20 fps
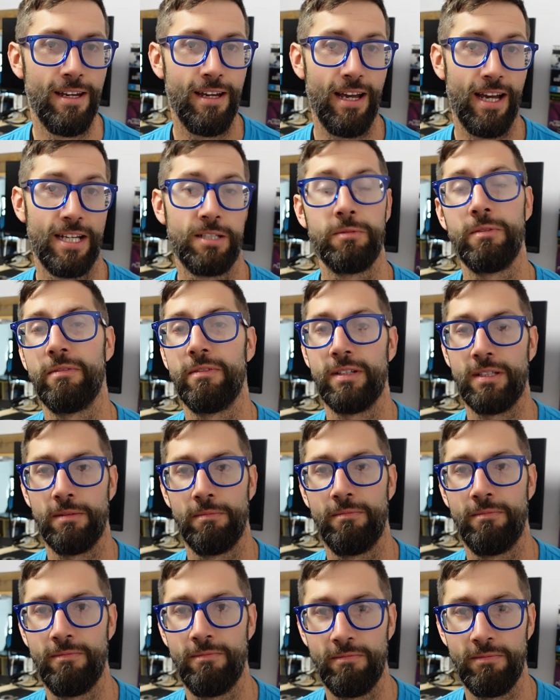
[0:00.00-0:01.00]
as we've
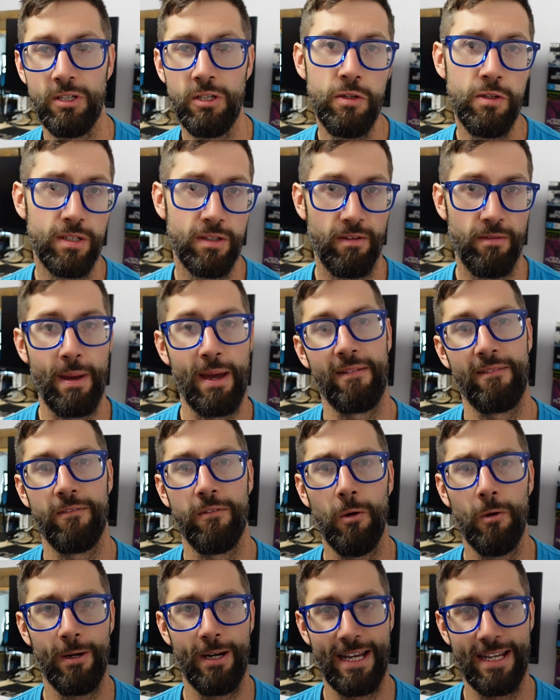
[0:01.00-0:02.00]
some news of about
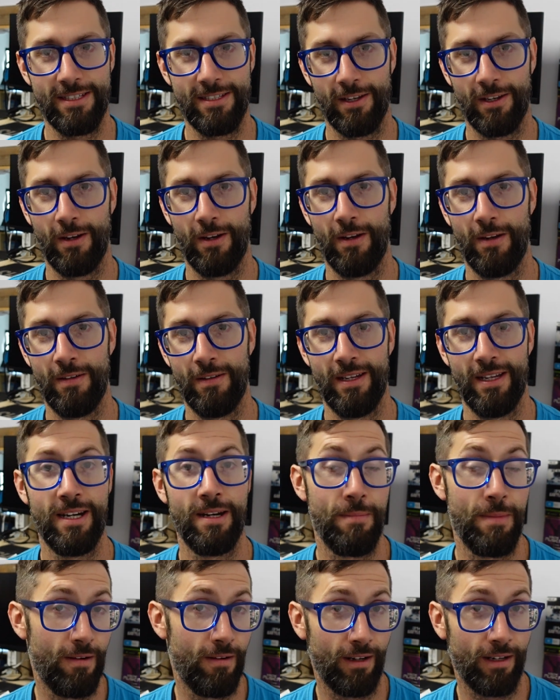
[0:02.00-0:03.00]
4 days ago in
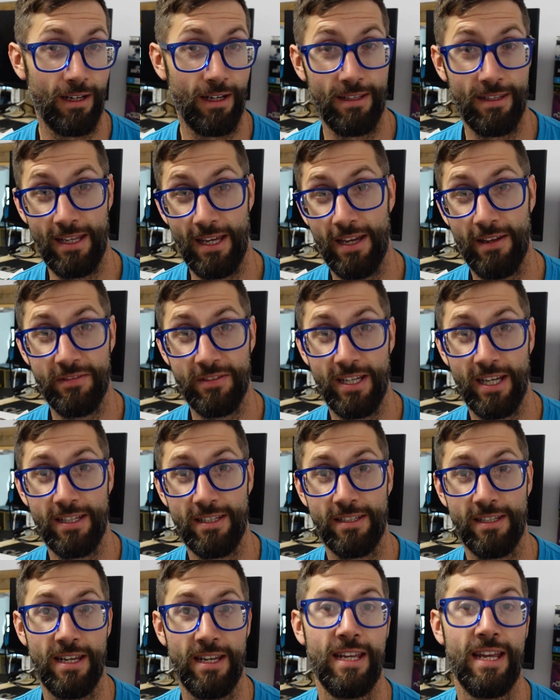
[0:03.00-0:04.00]
America. The
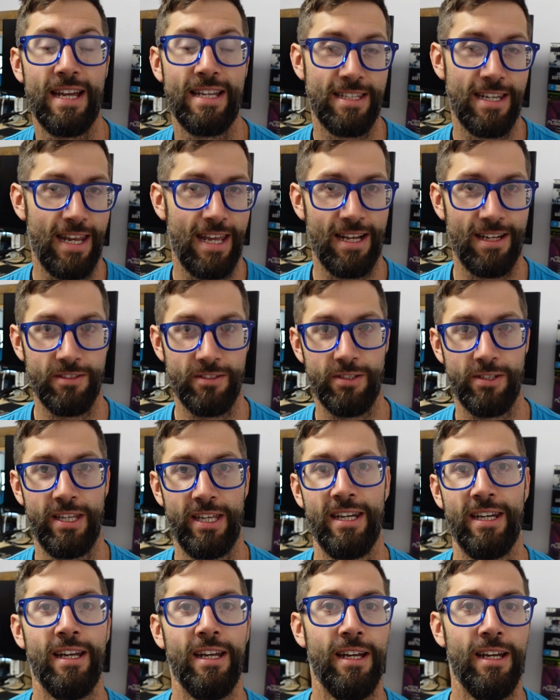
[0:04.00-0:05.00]
FCC has announced
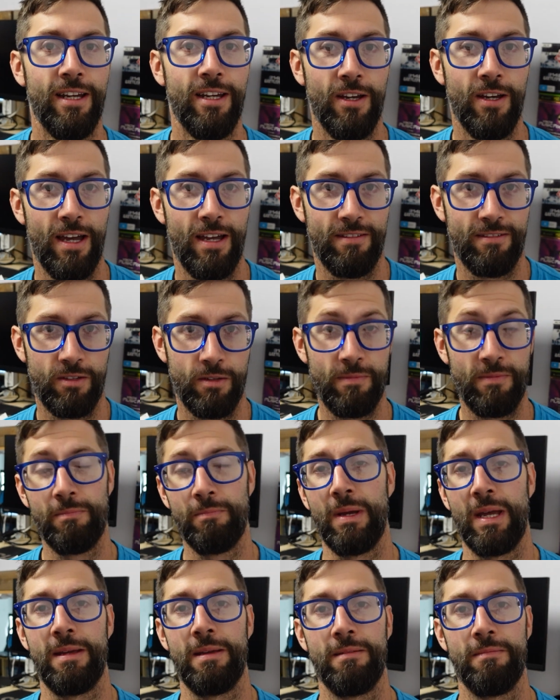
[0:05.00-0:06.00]
that to
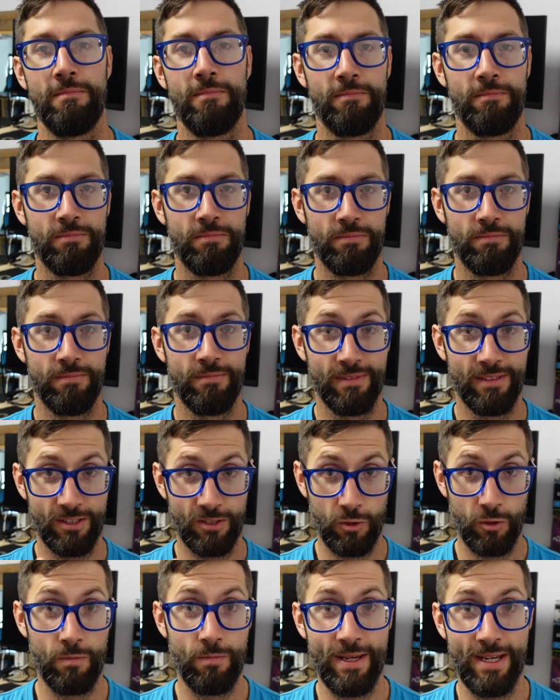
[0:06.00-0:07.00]
be
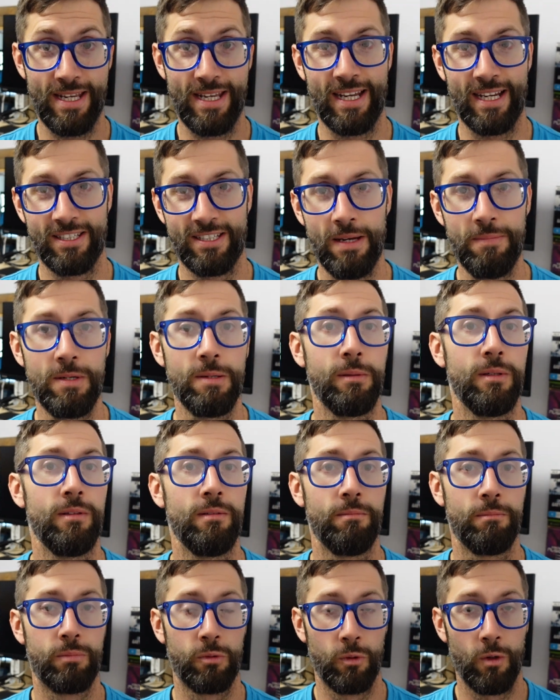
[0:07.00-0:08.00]

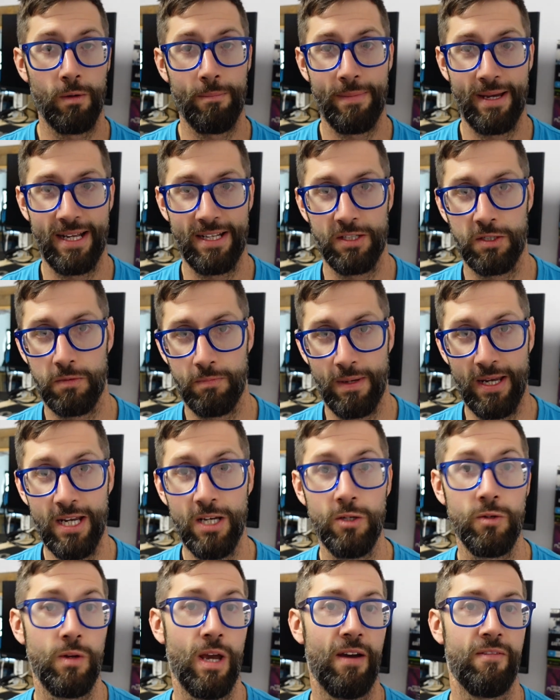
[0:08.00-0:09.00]
acceptable broadband
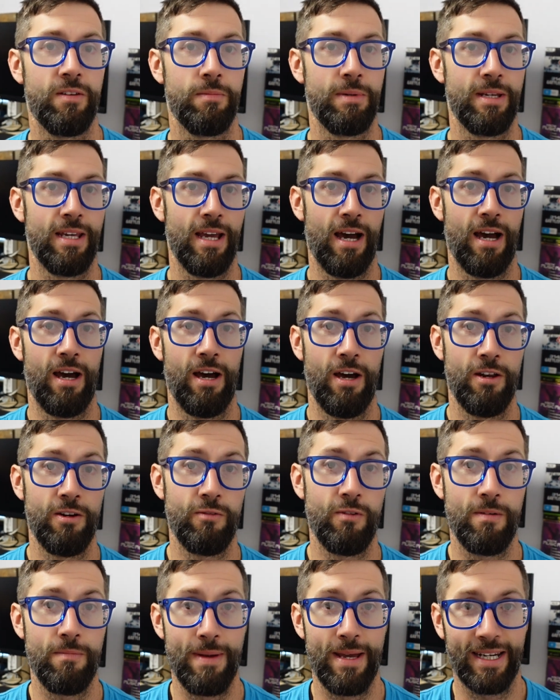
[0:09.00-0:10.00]
speed you have to be
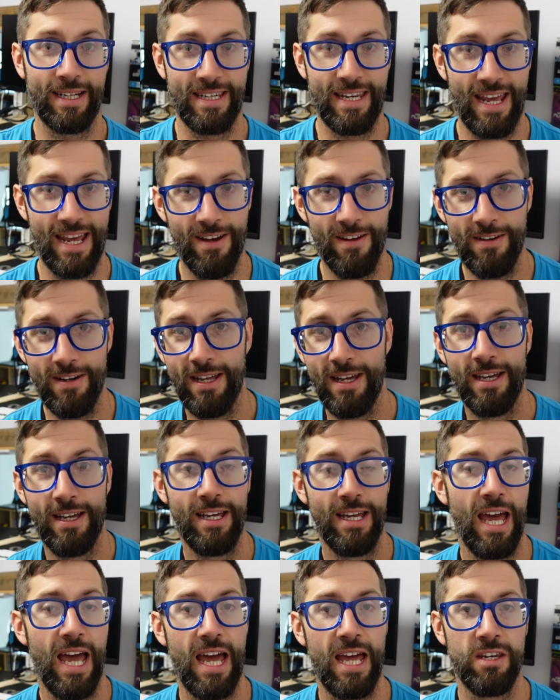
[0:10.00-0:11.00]
100 meg down
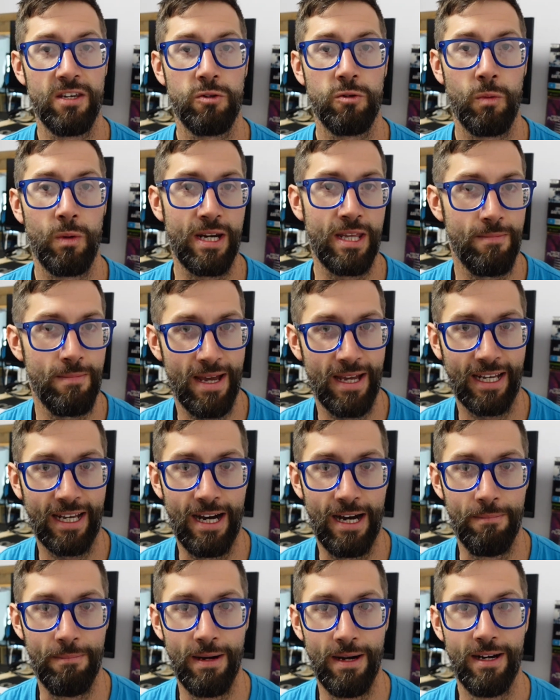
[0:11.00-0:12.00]
and 20 meg
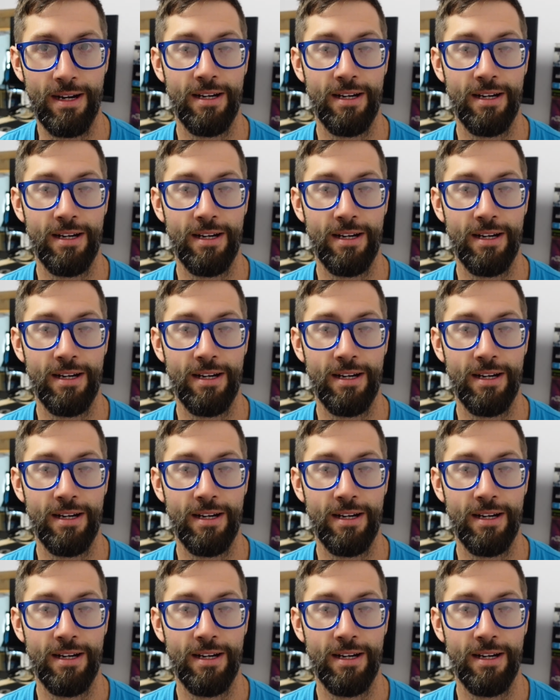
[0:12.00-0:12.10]
up,